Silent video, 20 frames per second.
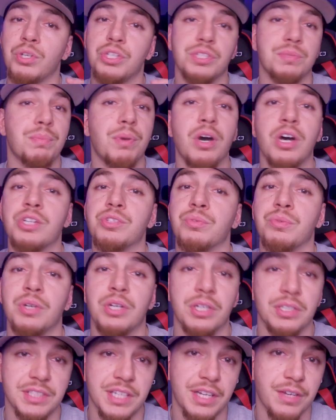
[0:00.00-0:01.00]
or just pause,
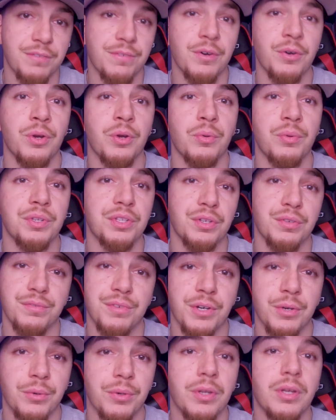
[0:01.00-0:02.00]
uh, take a photo with your
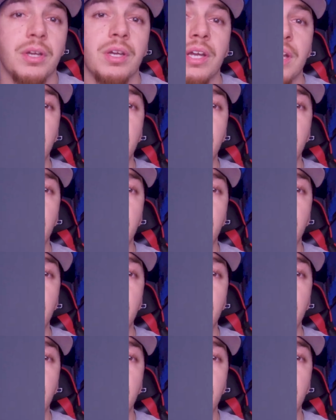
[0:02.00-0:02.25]
phone.